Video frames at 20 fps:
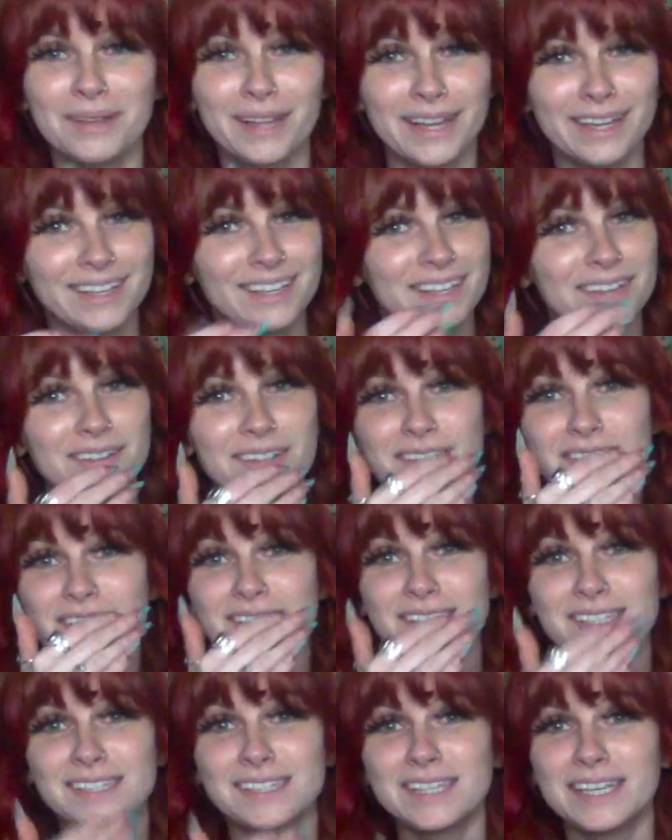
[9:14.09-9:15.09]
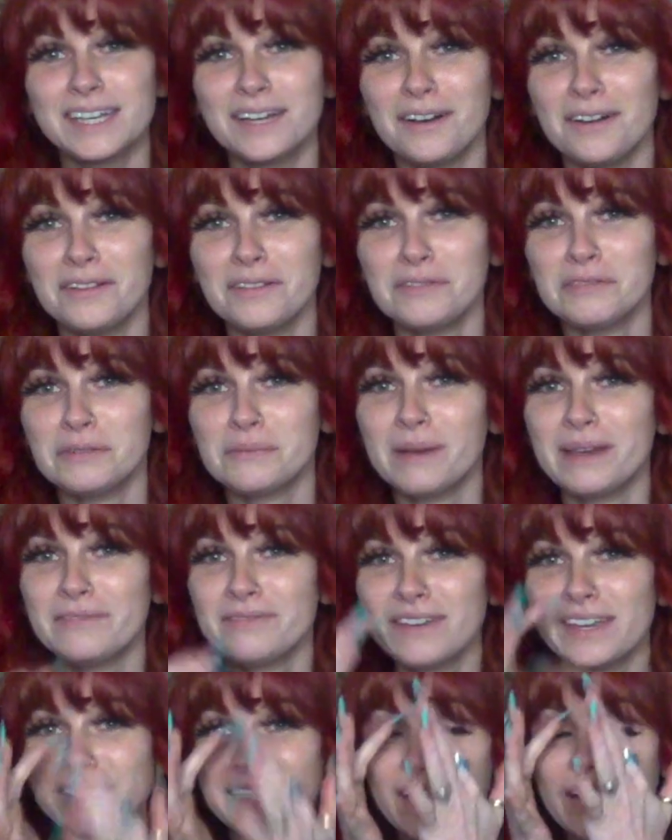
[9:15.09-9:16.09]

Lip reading: like you could just see it all over my face.